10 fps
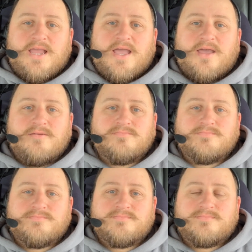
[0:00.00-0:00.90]
You
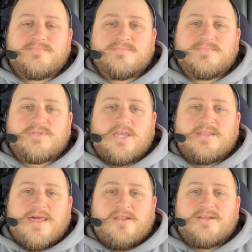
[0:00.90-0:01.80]

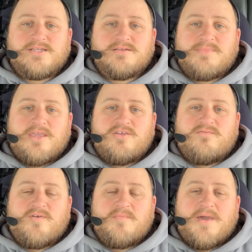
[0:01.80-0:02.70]
know, not only does it make
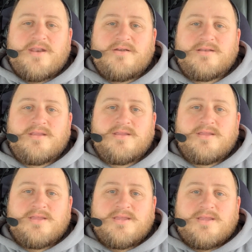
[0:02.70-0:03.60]
you feel better, and
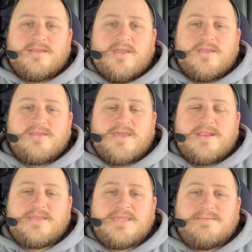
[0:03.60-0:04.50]
you know, it
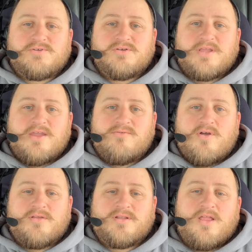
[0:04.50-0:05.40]
kind of keeps your day
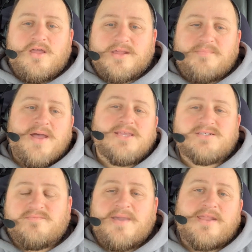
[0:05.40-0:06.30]
rolling along in a
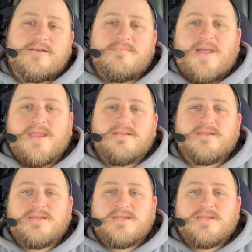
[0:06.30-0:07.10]
positive manner, it might